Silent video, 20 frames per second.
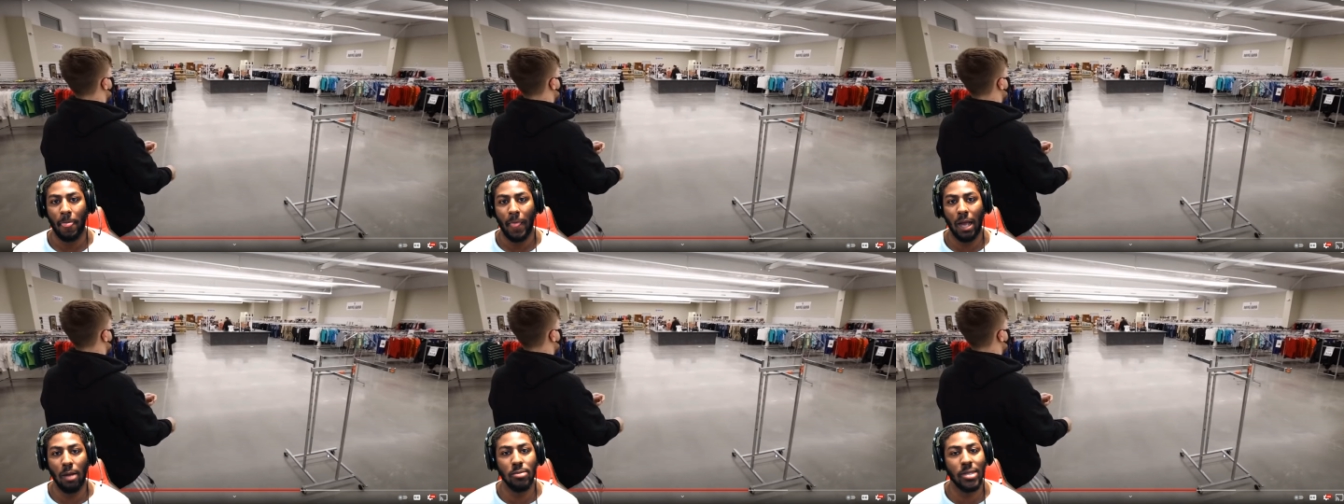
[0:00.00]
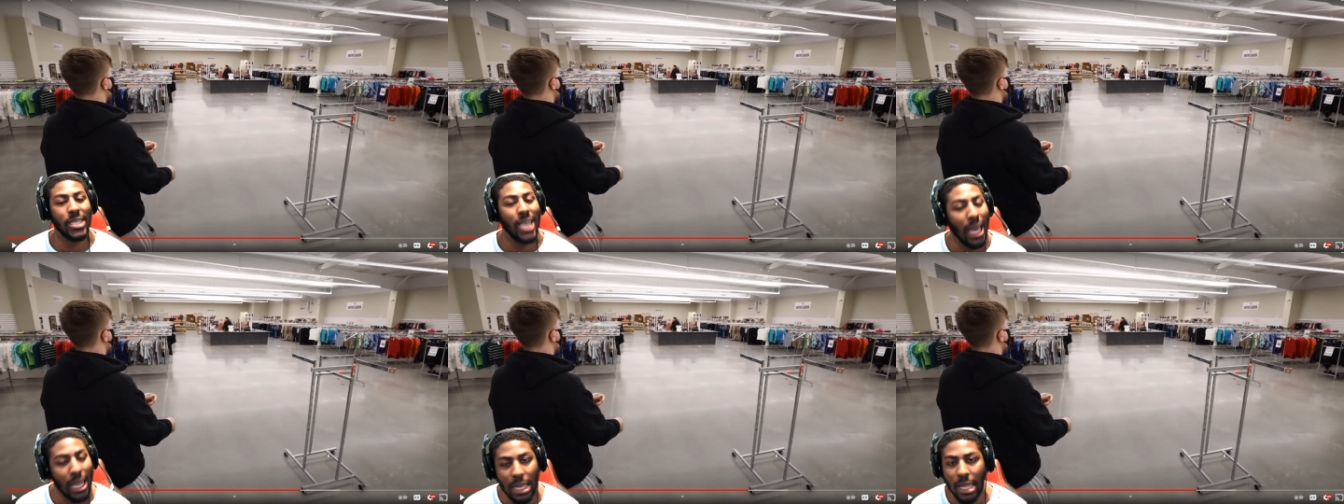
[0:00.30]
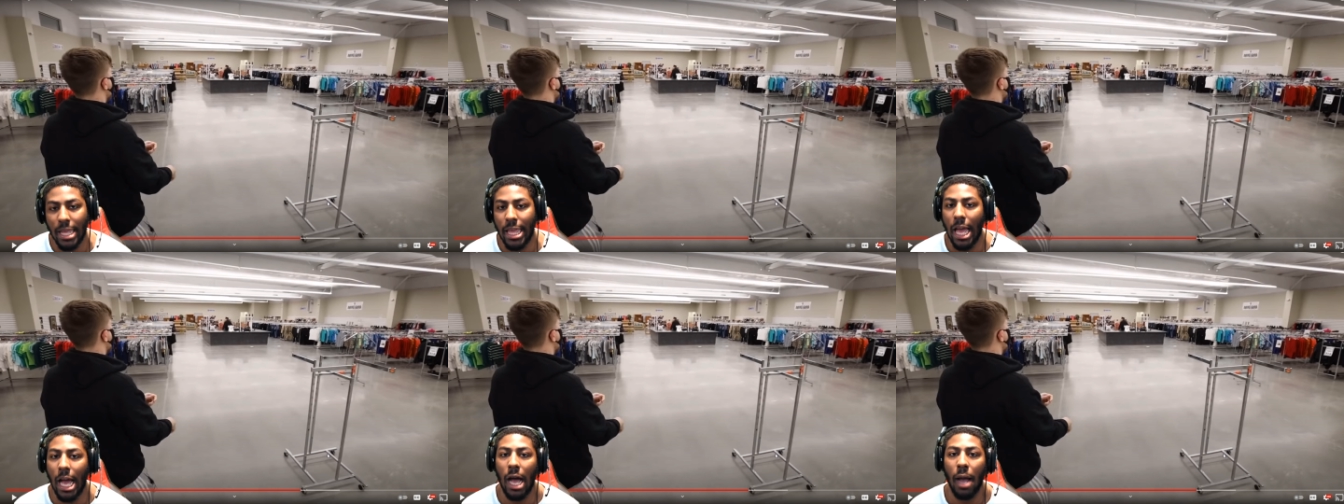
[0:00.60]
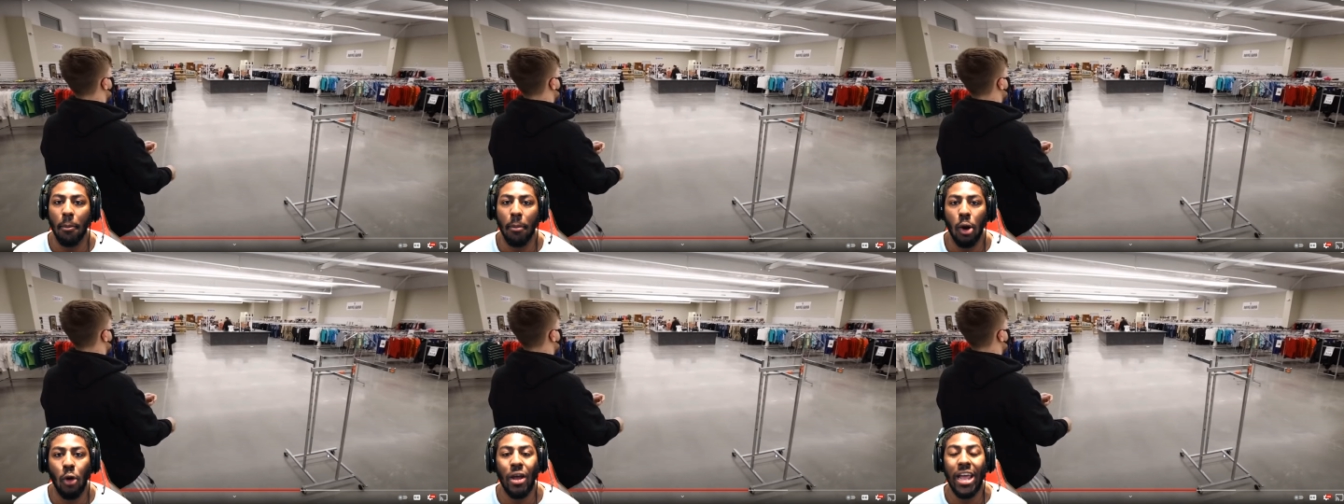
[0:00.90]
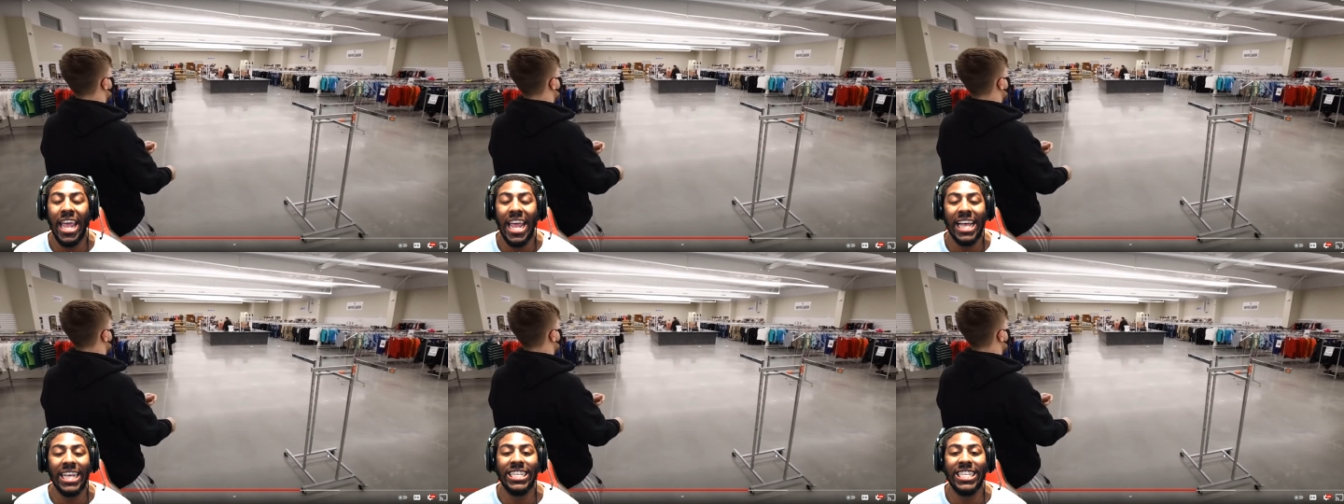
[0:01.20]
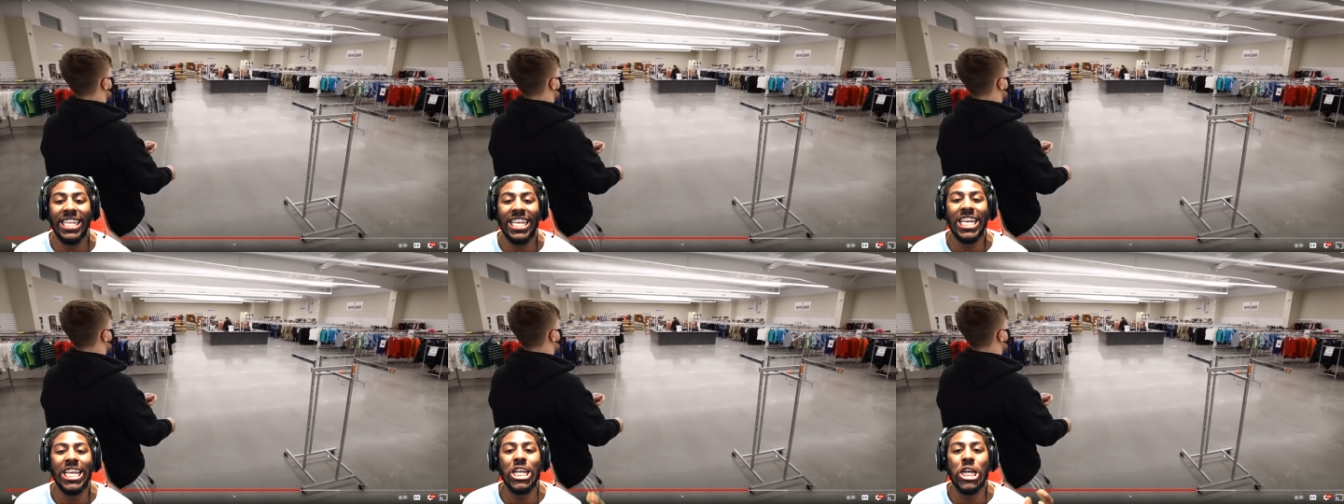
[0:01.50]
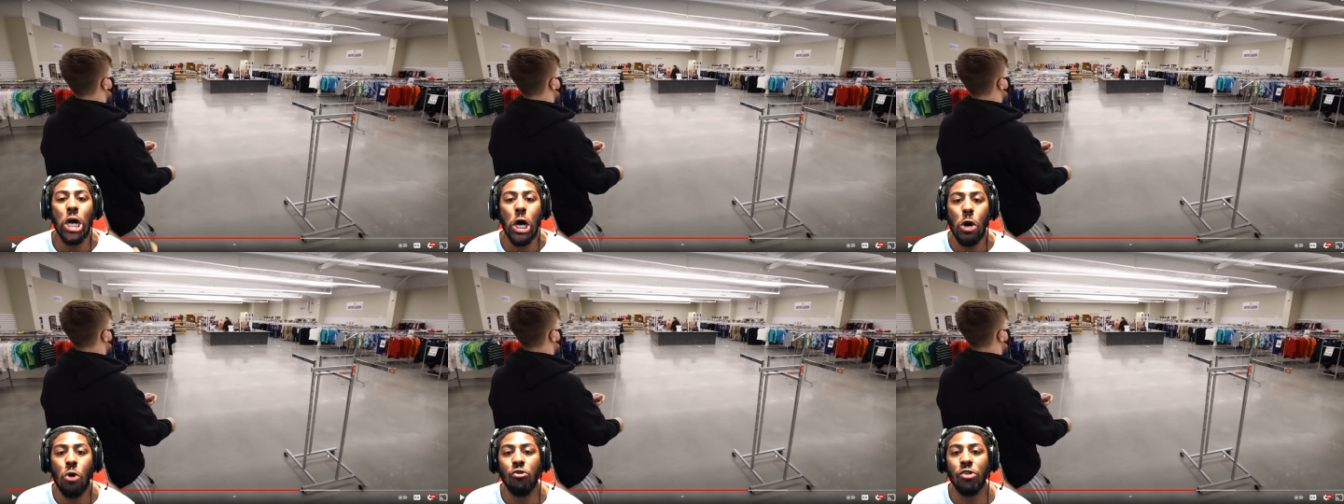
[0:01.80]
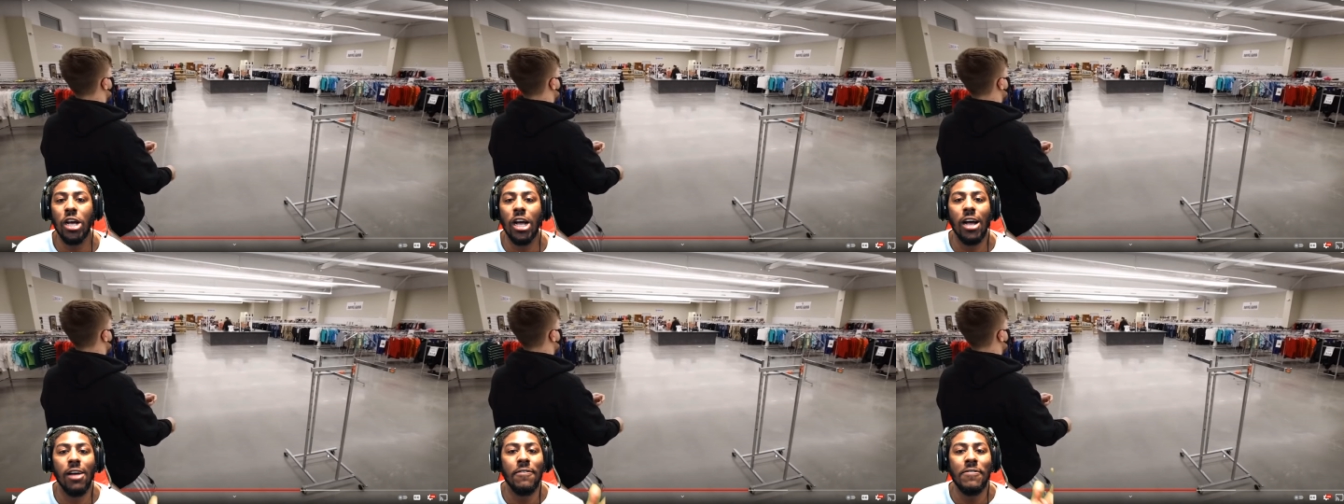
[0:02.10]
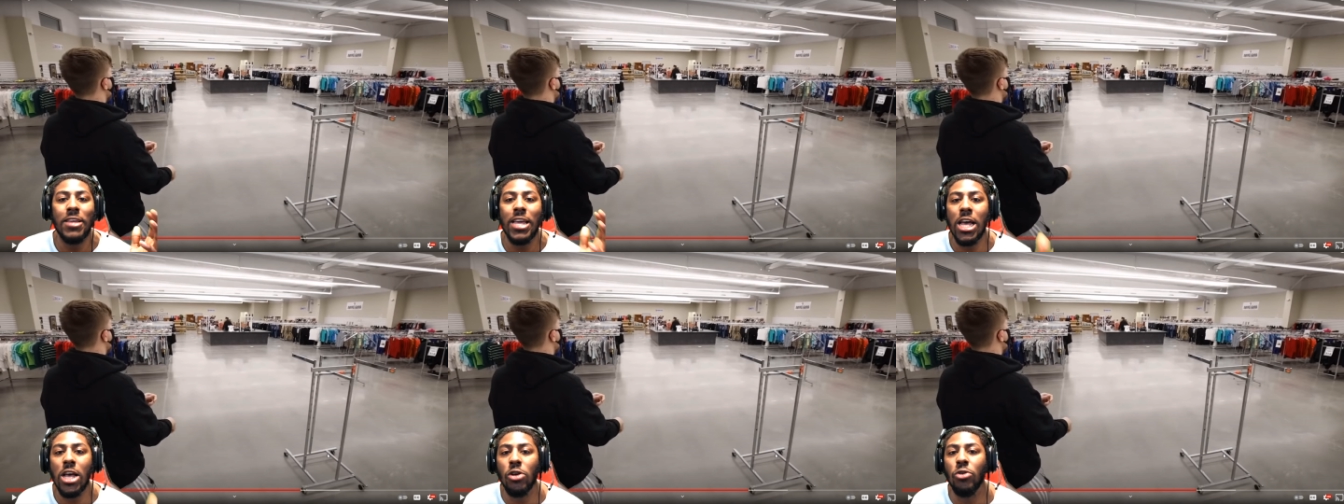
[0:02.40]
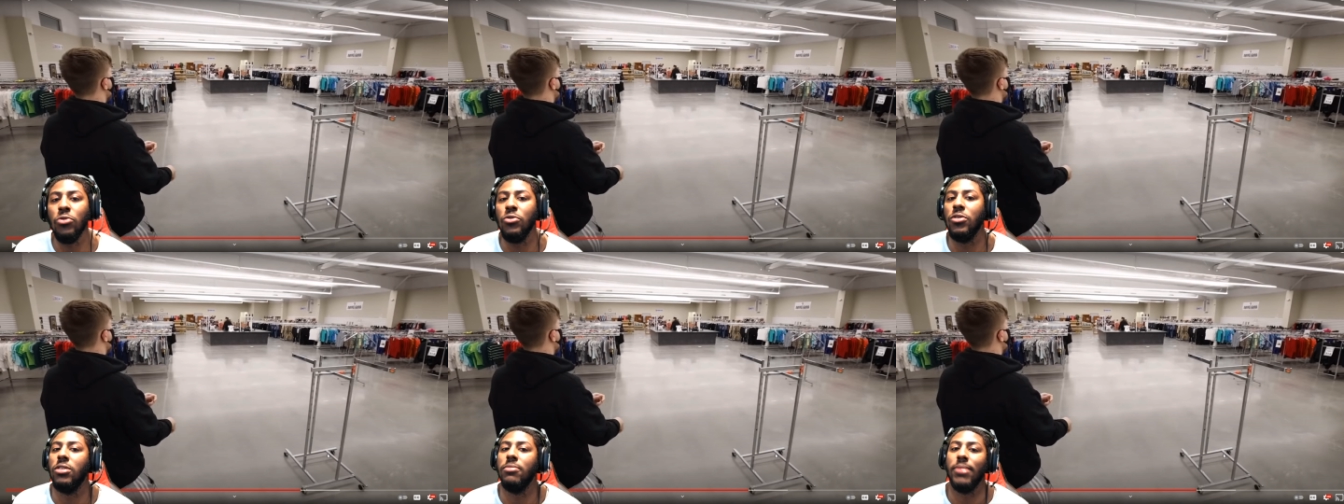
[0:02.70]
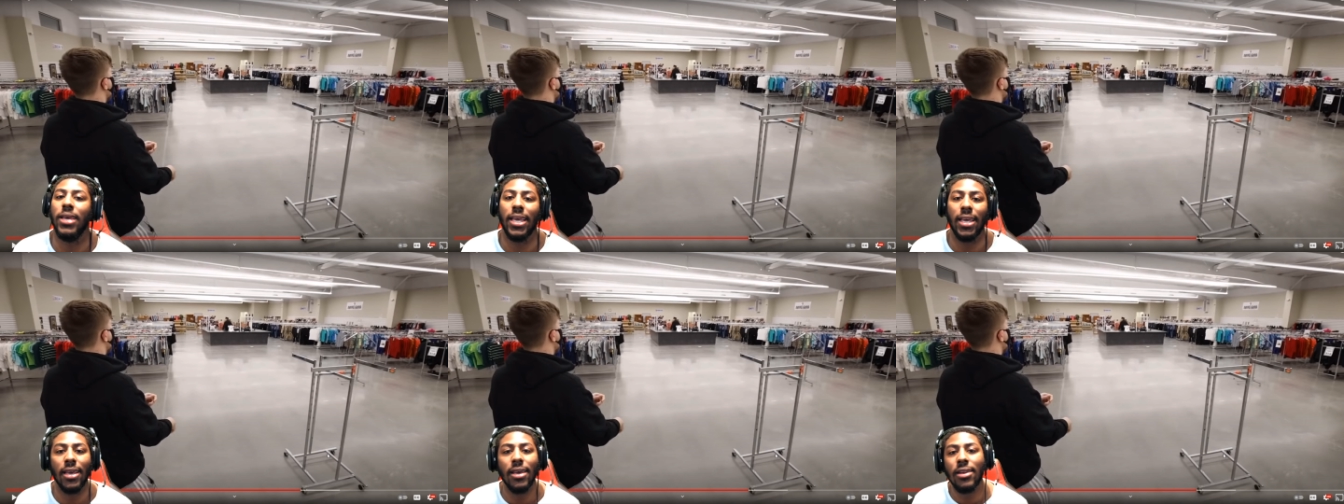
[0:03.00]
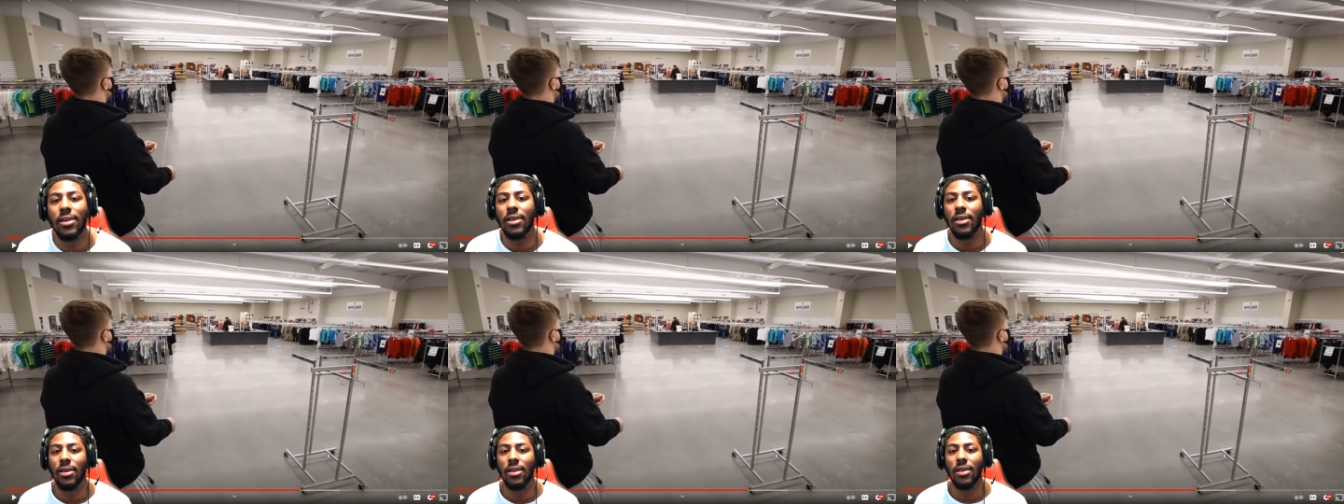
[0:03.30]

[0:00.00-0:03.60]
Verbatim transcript: I'm telling y'all, bro, he is the goat of goats, man.